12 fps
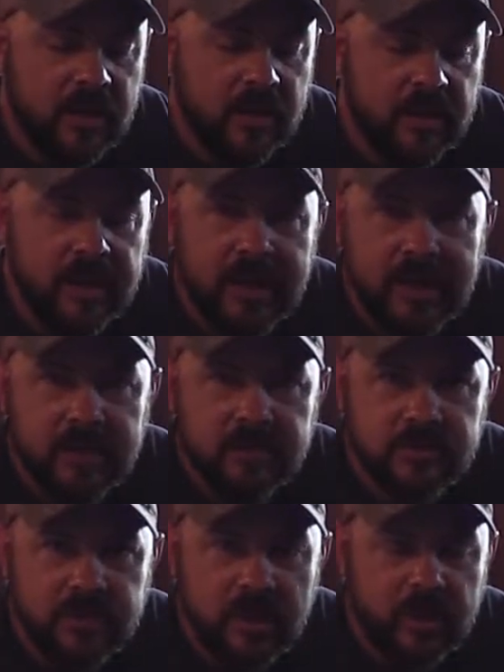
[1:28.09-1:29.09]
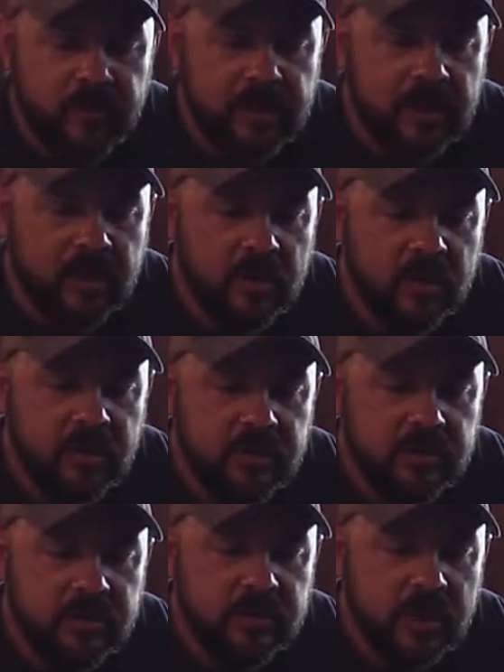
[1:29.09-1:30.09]
of other guys, Jeremy
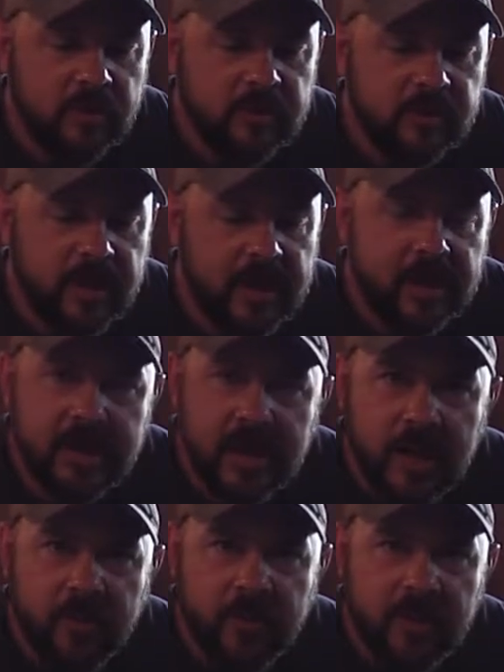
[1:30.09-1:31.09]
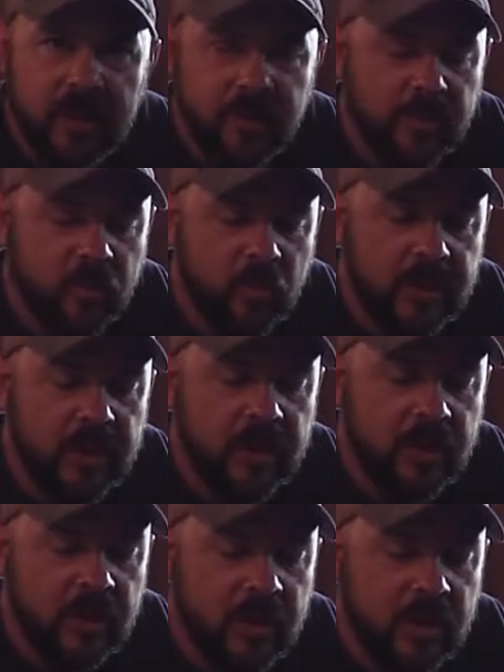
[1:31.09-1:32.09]
included, Jeremy's behind the camera today, but we